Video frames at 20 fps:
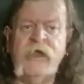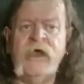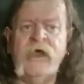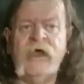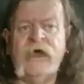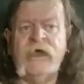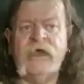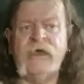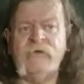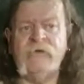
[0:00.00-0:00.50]

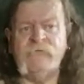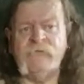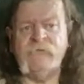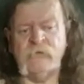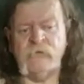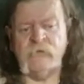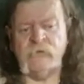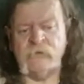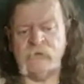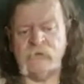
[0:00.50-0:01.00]
And if you
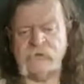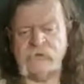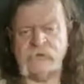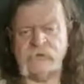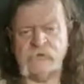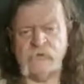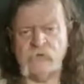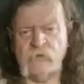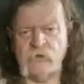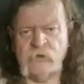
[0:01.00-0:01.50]
look at St
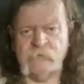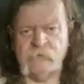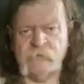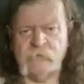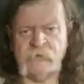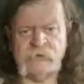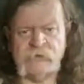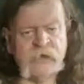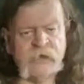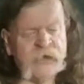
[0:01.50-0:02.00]

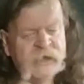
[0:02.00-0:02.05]
Werburgh's,